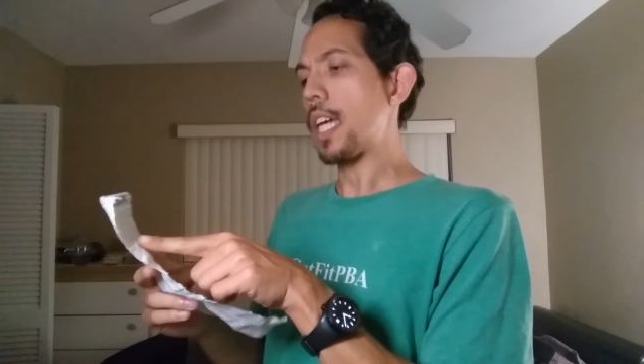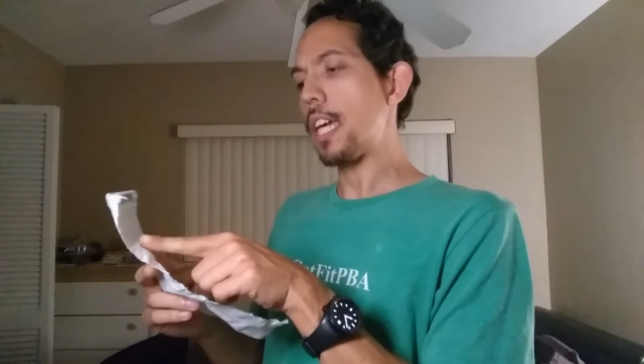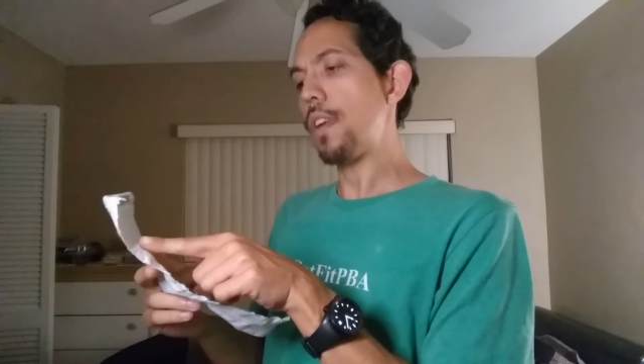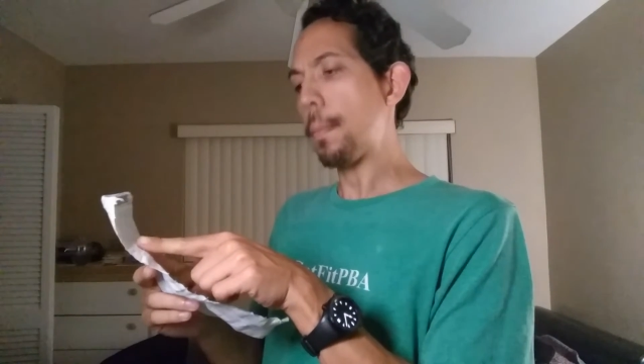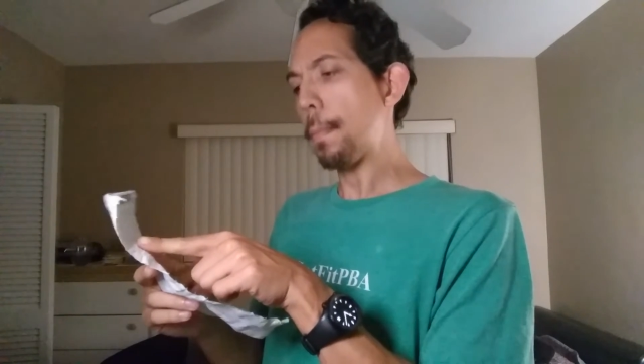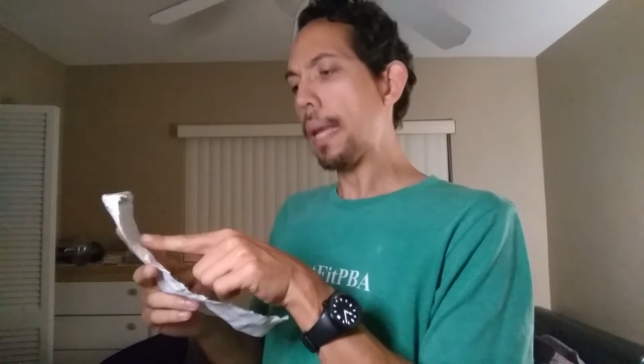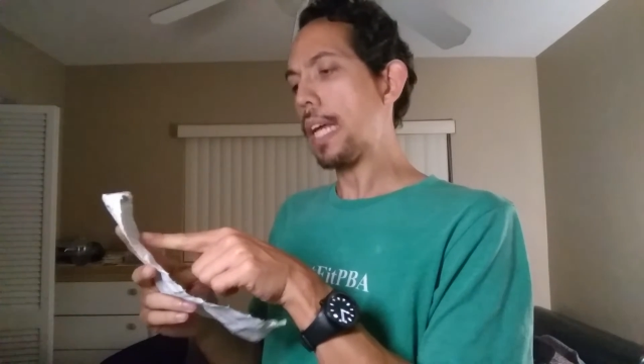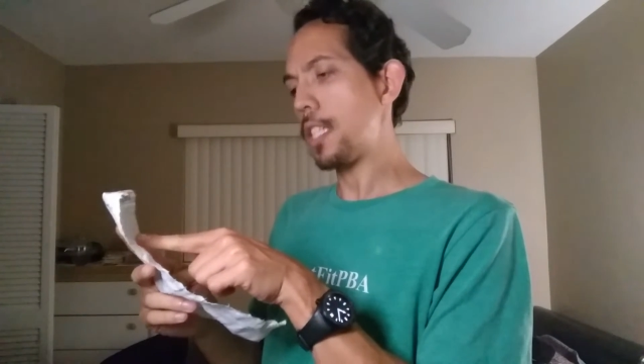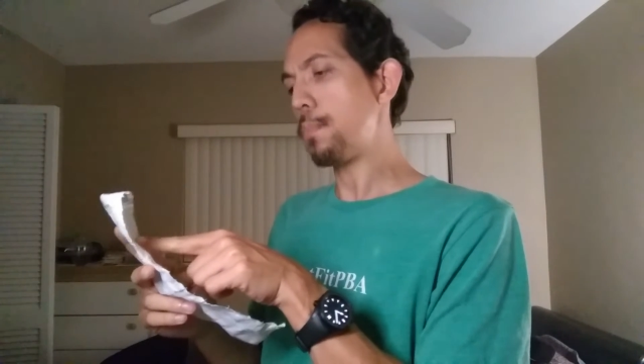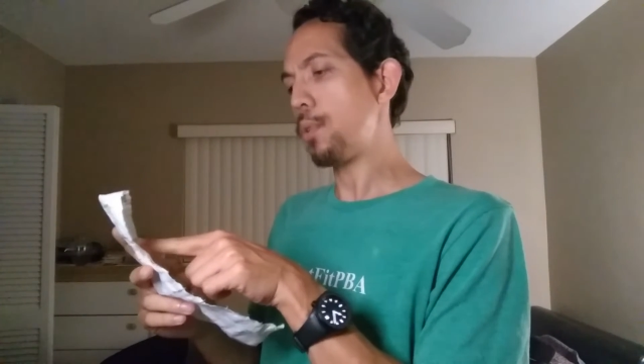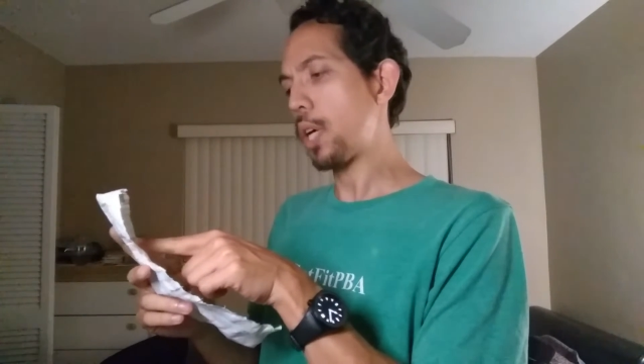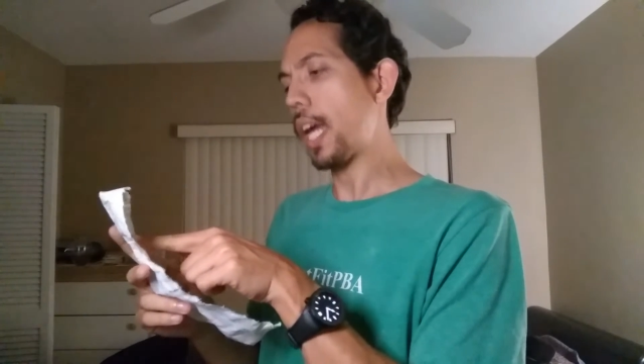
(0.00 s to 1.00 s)
Give a
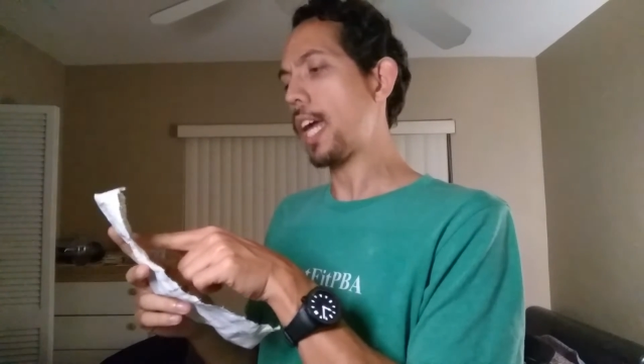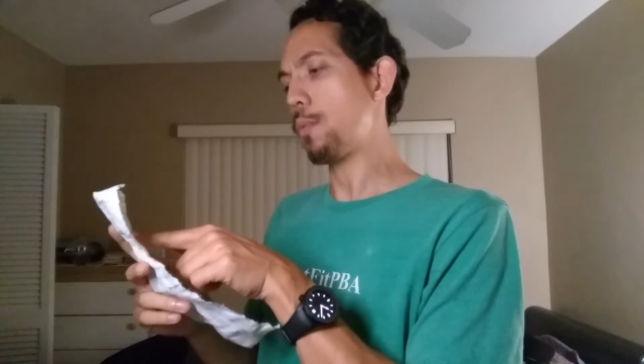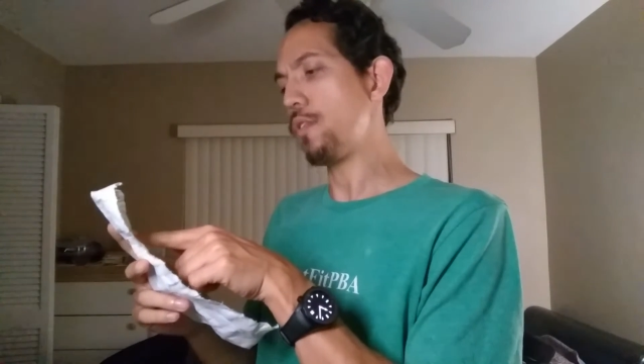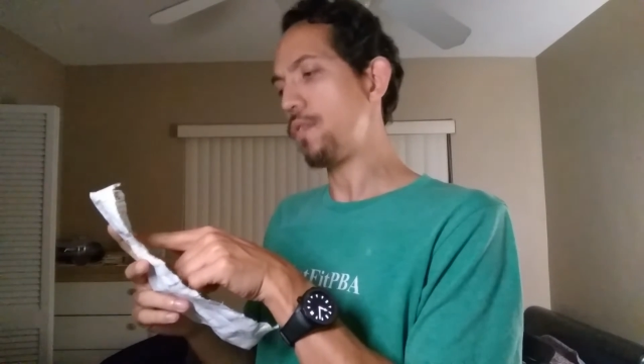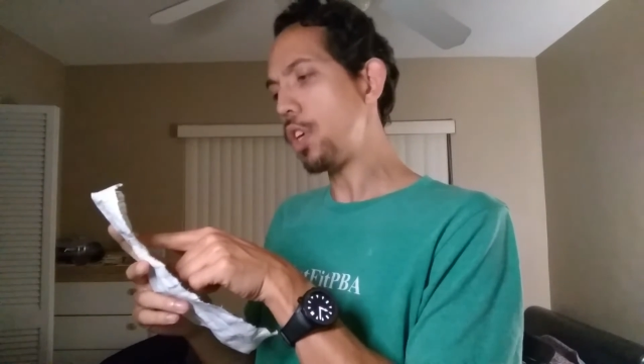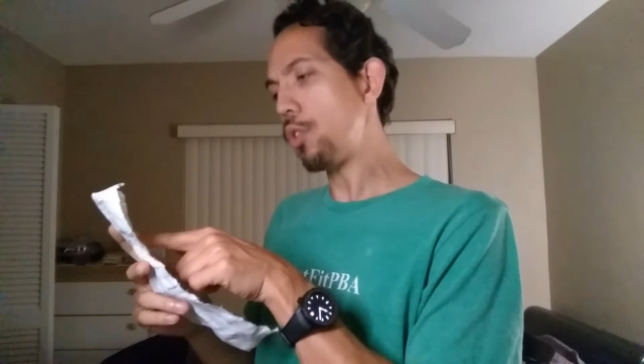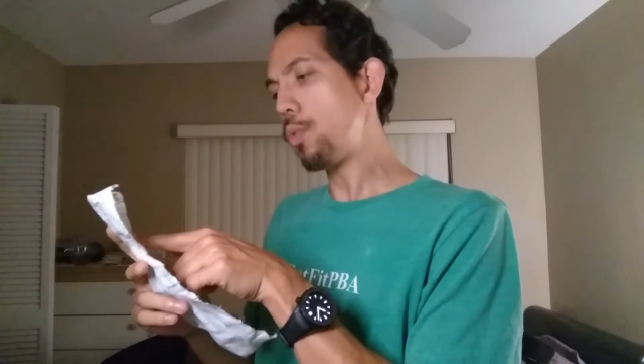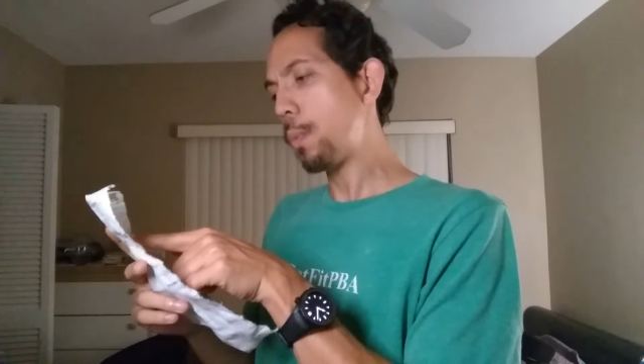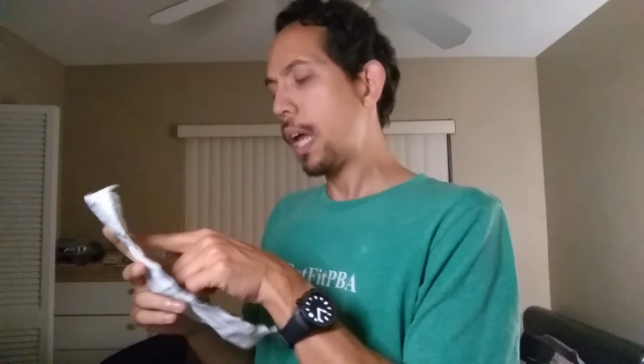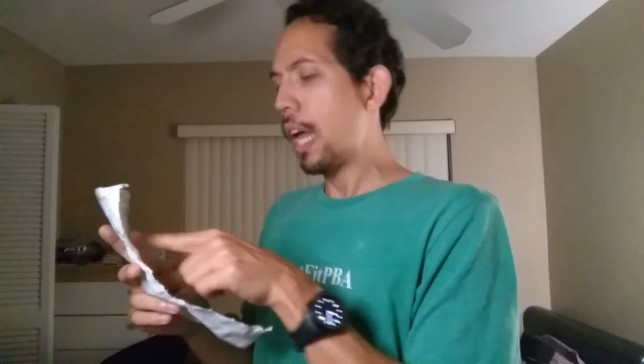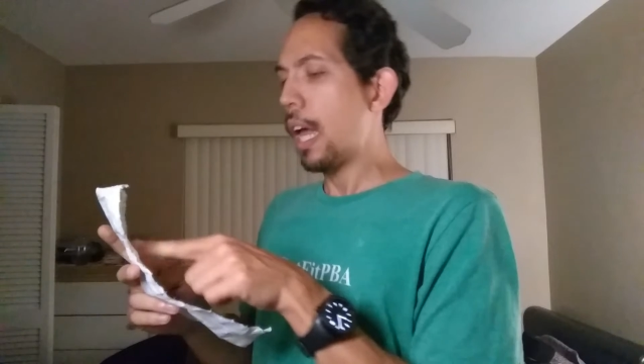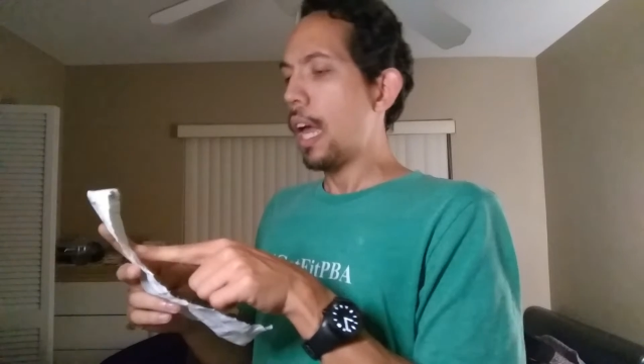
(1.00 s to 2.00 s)
man's book a review,